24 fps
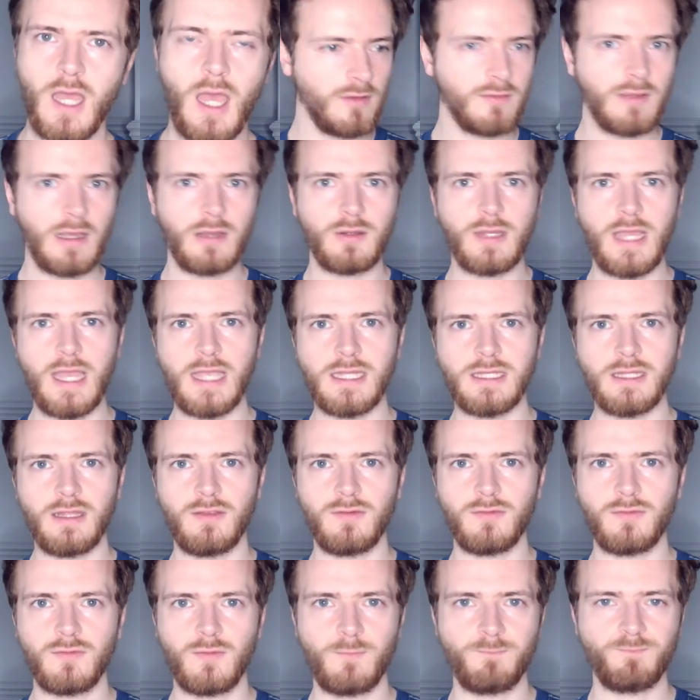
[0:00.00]
Turns out
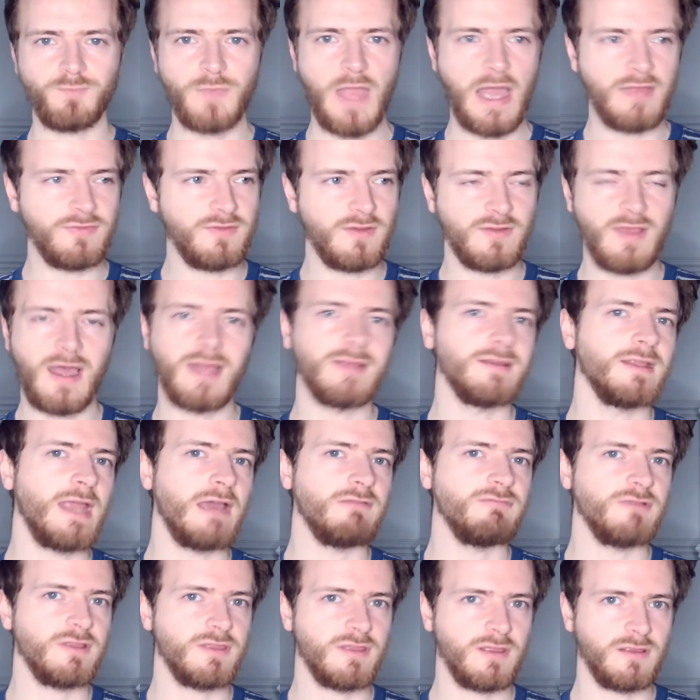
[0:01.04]
Hades had this hand in
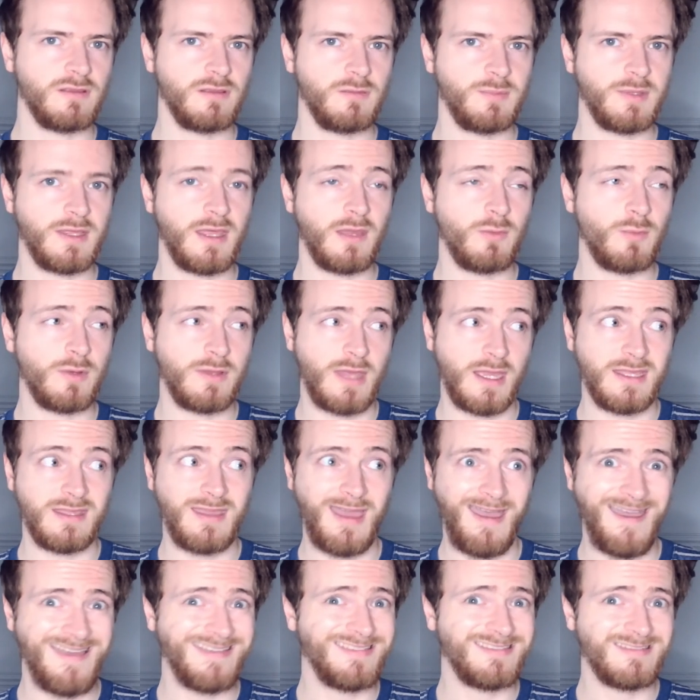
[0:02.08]
everything to begin with, I
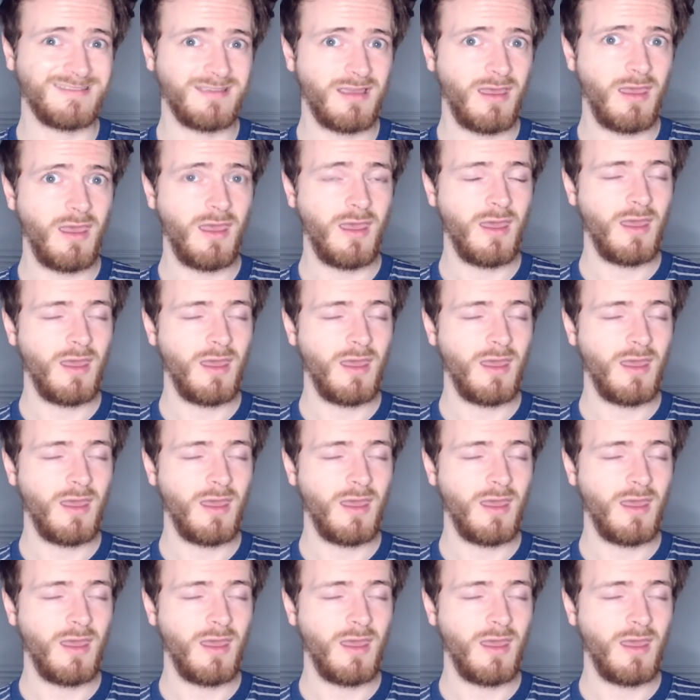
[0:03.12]
guess.